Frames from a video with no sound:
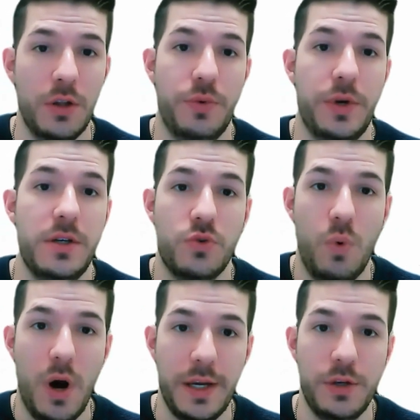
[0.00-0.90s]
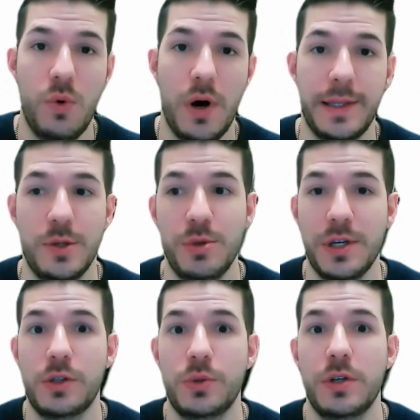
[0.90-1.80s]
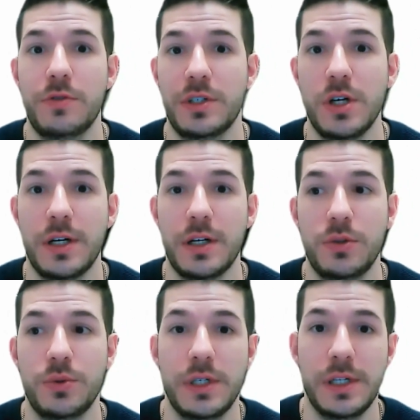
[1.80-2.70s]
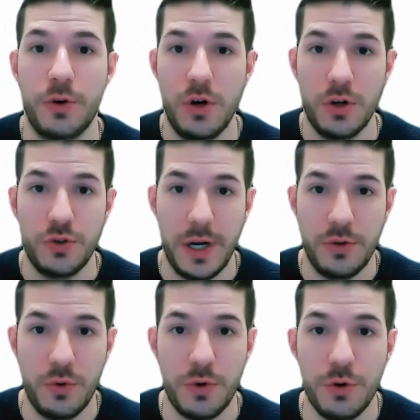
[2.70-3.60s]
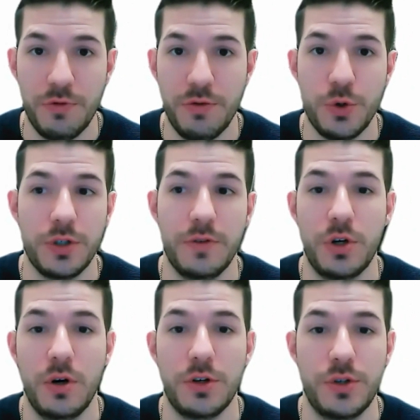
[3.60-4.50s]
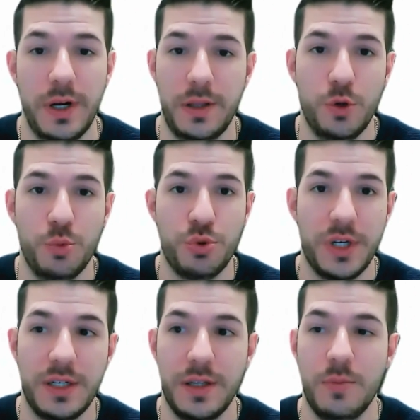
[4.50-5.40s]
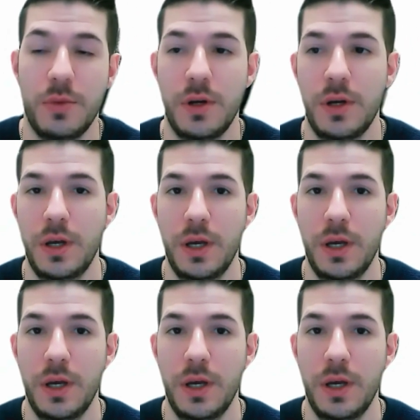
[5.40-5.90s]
the reasons why you want it to be included if it's not included in their contract or your version of a contract that you present to them,